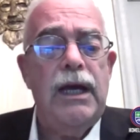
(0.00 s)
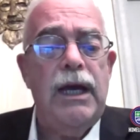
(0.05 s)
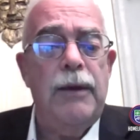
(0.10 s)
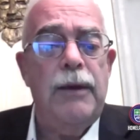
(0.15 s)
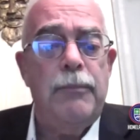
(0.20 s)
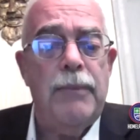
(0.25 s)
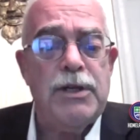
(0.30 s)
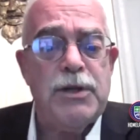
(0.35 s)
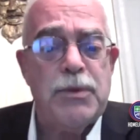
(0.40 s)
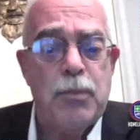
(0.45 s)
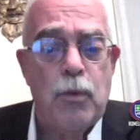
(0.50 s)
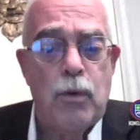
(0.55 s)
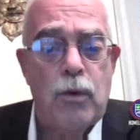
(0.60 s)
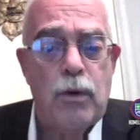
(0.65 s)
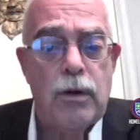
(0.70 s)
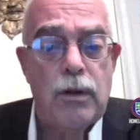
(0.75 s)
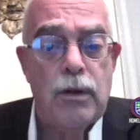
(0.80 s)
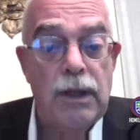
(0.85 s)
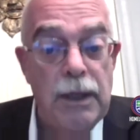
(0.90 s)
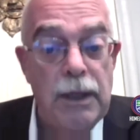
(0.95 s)
and much
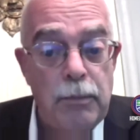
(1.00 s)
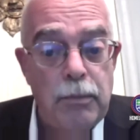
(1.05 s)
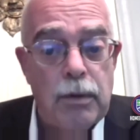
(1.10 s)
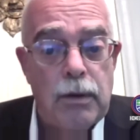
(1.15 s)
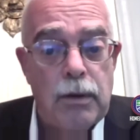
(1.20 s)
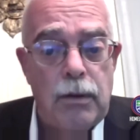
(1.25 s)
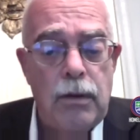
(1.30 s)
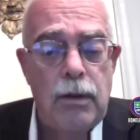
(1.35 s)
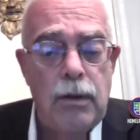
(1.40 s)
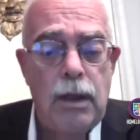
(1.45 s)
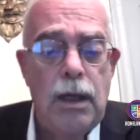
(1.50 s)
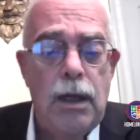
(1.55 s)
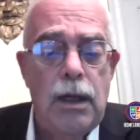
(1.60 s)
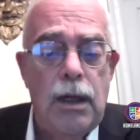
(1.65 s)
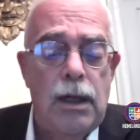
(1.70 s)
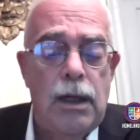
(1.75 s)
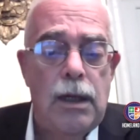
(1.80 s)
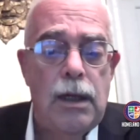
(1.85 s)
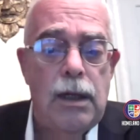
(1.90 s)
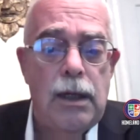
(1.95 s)
more liberal
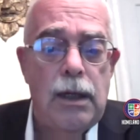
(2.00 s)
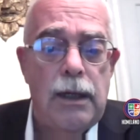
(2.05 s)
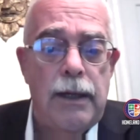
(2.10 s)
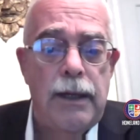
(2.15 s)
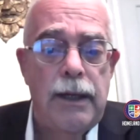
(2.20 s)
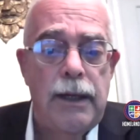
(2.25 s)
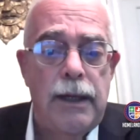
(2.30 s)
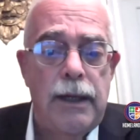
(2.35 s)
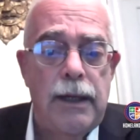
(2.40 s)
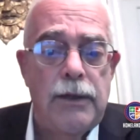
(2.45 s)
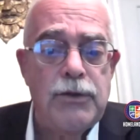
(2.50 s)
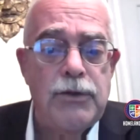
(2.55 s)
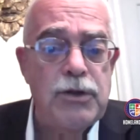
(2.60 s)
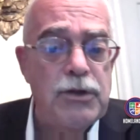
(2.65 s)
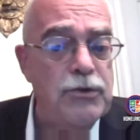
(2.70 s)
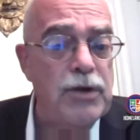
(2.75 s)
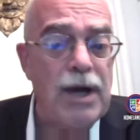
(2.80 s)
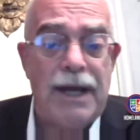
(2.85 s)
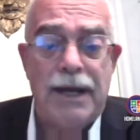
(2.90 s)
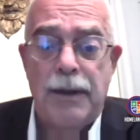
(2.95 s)
uh, uh to
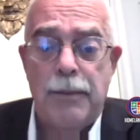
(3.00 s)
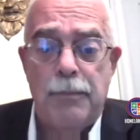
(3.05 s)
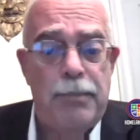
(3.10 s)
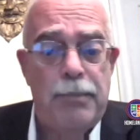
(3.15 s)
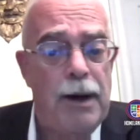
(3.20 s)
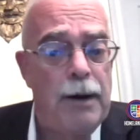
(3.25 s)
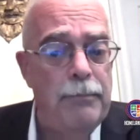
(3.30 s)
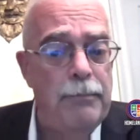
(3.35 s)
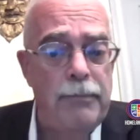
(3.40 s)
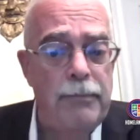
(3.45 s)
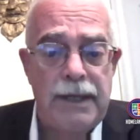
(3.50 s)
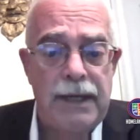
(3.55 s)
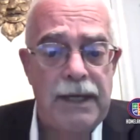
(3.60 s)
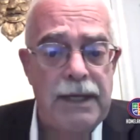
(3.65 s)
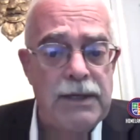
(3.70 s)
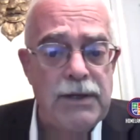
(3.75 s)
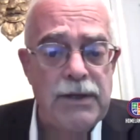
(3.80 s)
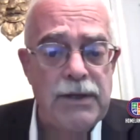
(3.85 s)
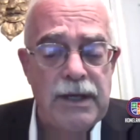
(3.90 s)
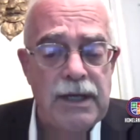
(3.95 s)
try to pump money
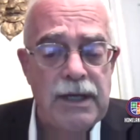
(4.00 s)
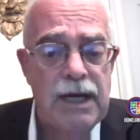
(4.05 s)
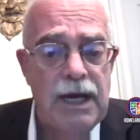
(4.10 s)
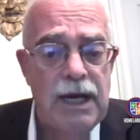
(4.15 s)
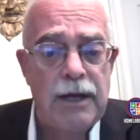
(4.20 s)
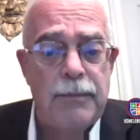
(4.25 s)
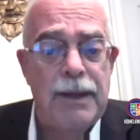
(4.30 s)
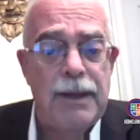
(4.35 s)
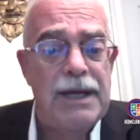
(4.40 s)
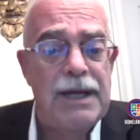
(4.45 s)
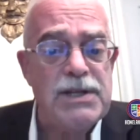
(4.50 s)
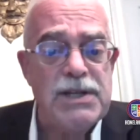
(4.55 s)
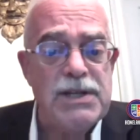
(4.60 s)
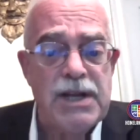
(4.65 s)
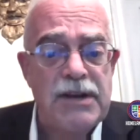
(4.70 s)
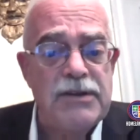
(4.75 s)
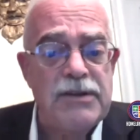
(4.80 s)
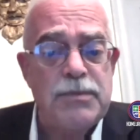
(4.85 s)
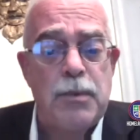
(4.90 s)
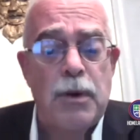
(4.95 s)
into the economy and
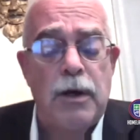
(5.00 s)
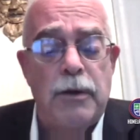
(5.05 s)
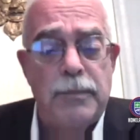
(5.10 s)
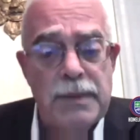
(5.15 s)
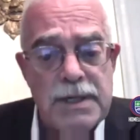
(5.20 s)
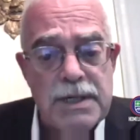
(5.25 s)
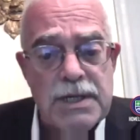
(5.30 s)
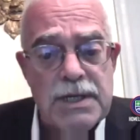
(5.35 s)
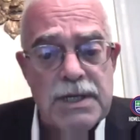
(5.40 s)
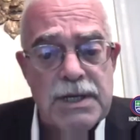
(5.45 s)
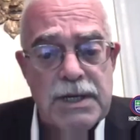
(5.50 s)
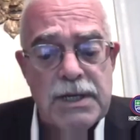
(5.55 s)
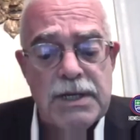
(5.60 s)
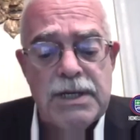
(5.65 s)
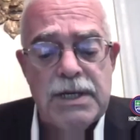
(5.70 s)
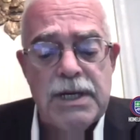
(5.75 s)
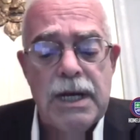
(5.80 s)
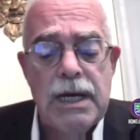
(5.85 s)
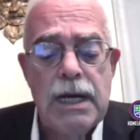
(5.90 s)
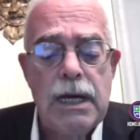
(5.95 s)
save small
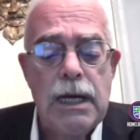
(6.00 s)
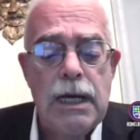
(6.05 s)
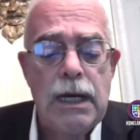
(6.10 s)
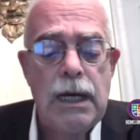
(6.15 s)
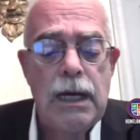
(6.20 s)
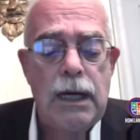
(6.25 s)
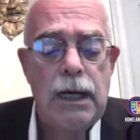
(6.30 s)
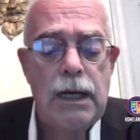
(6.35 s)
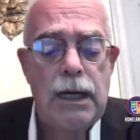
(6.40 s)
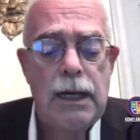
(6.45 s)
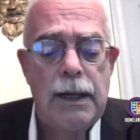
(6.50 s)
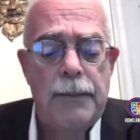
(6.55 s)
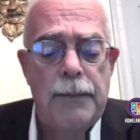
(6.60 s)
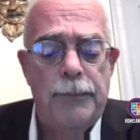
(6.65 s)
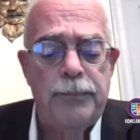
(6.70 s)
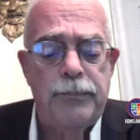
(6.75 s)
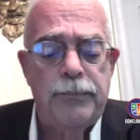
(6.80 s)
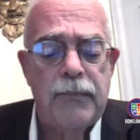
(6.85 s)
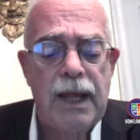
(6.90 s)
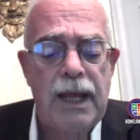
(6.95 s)
businesses.
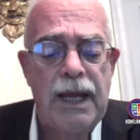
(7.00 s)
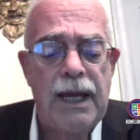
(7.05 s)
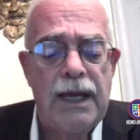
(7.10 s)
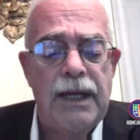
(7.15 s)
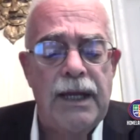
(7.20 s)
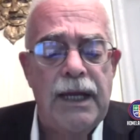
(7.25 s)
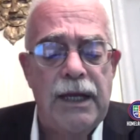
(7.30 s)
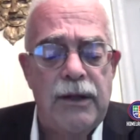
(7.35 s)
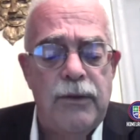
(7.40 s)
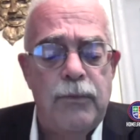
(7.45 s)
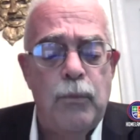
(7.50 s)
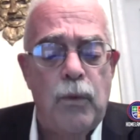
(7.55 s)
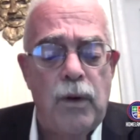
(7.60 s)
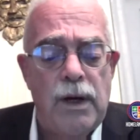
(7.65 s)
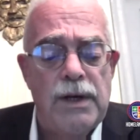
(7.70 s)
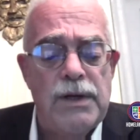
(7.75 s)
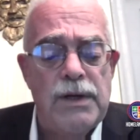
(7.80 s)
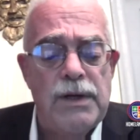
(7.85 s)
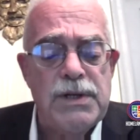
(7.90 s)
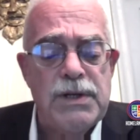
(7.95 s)
Um, and it
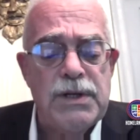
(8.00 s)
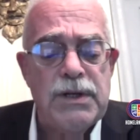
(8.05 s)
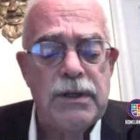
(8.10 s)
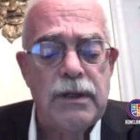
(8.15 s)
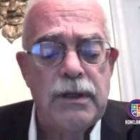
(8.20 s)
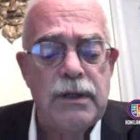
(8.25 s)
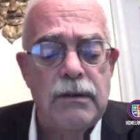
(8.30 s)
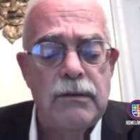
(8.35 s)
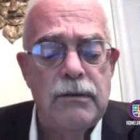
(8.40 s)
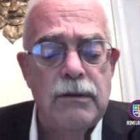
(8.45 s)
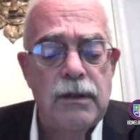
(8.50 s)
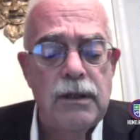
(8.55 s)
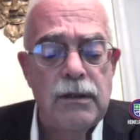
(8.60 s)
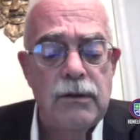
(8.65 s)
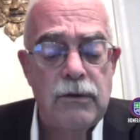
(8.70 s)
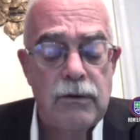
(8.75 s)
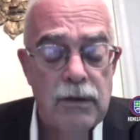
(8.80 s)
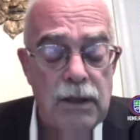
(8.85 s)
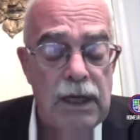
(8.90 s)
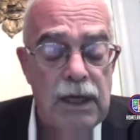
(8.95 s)
was
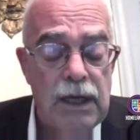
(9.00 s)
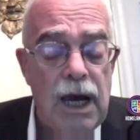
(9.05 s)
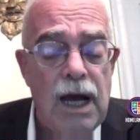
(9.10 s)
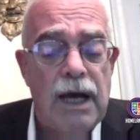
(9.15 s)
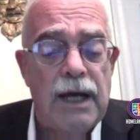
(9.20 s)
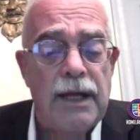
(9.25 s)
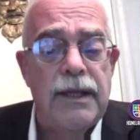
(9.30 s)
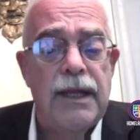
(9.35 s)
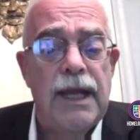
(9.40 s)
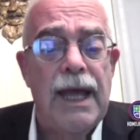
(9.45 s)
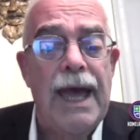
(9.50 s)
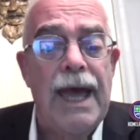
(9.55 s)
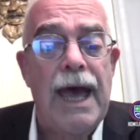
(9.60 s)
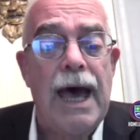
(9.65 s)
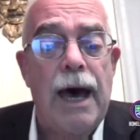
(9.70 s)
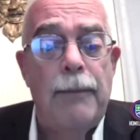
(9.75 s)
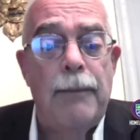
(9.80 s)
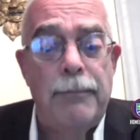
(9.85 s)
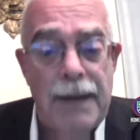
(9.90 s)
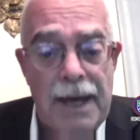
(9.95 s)
early on
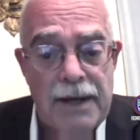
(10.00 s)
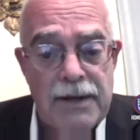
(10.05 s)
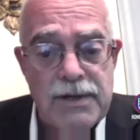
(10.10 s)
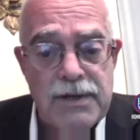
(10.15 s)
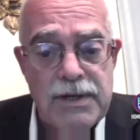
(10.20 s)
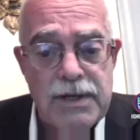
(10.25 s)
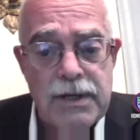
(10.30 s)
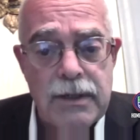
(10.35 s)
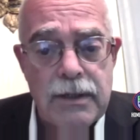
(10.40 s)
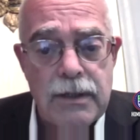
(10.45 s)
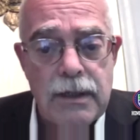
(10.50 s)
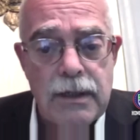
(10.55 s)
a mess